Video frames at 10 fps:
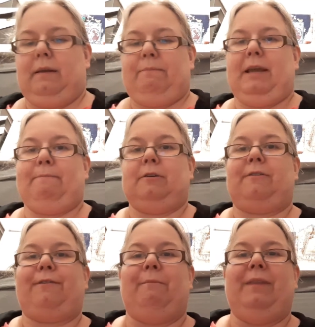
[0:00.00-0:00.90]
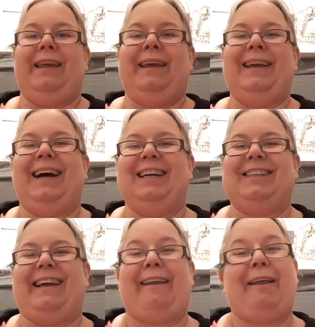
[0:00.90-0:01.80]
papers from the
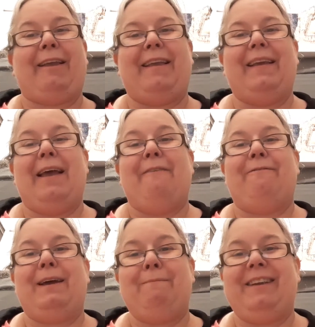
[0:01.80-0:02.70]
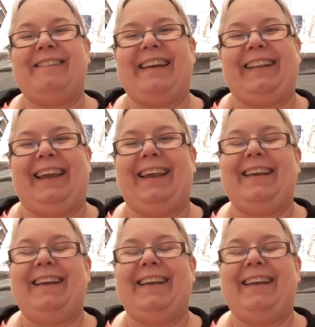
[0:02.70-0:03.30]
hashtag February Gelli